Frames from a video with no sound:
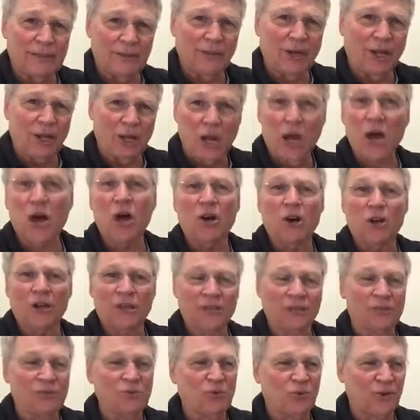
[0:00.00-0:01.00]

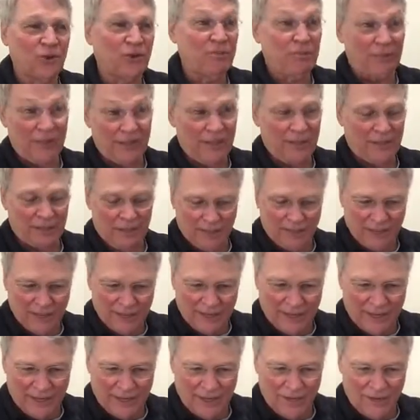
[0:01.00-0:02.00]
along with me on the
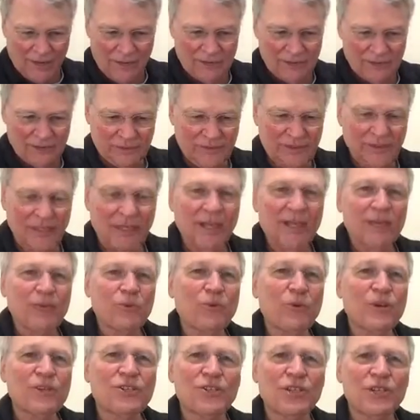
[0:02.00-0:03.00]
video,
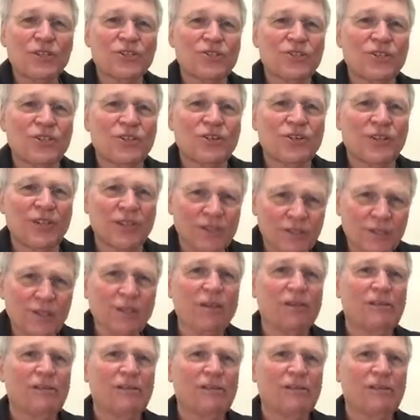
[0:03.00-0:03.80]
we just do this.